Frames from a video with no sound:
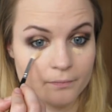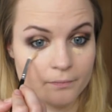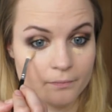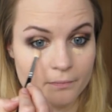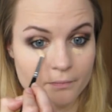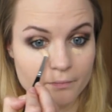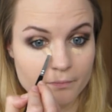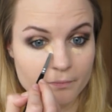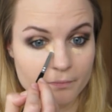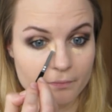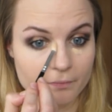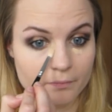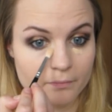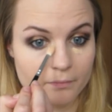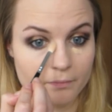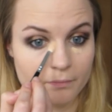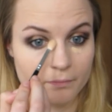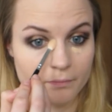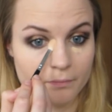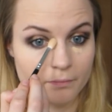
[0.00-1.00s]

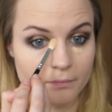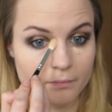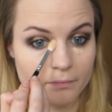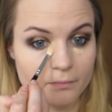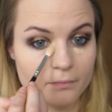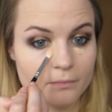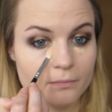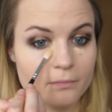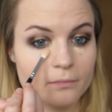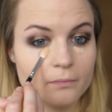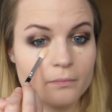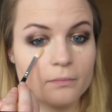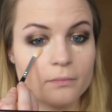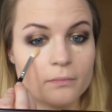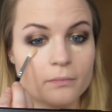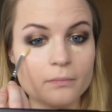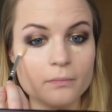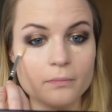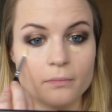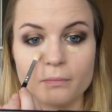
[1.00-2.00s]

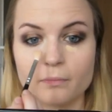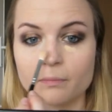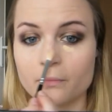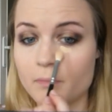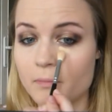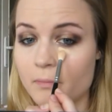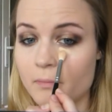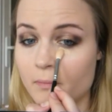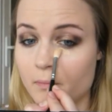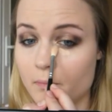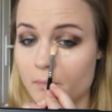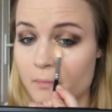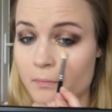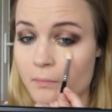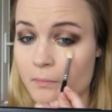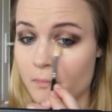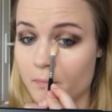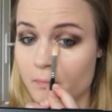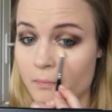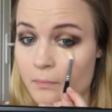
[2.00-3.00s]

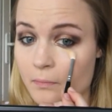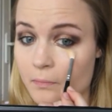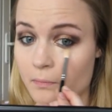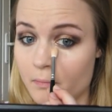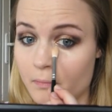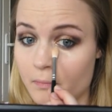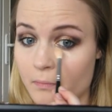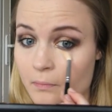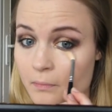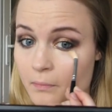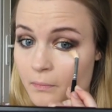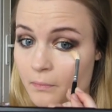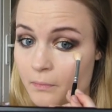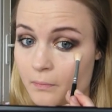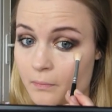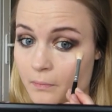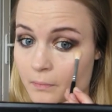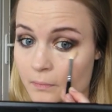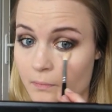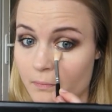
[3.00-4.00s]

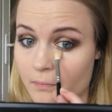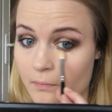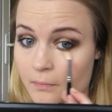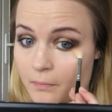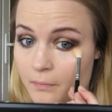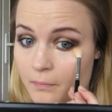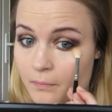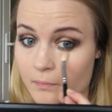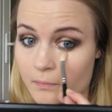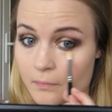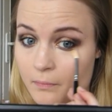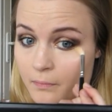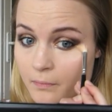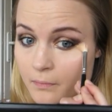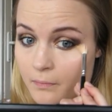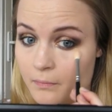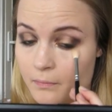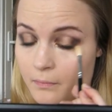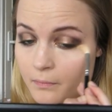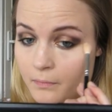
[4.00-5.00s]

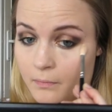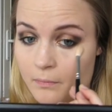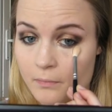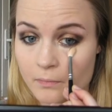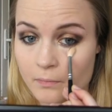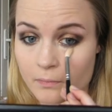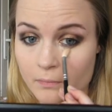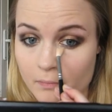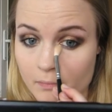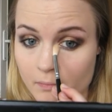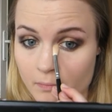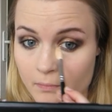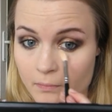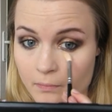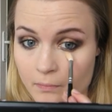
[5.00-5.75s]
(silence)